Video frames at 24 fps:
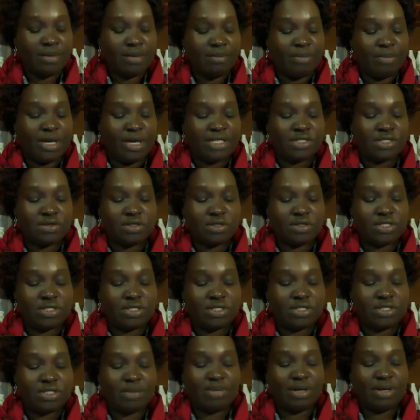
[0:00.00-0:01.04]
metal
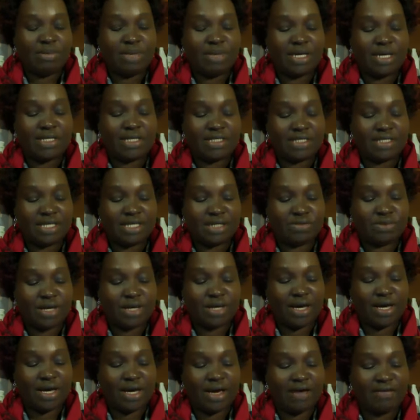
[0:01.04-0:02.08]
supplements that we
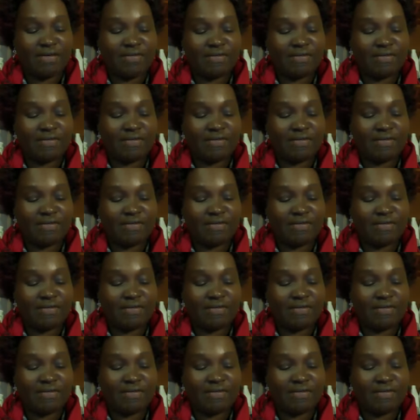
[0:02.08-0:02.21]
have.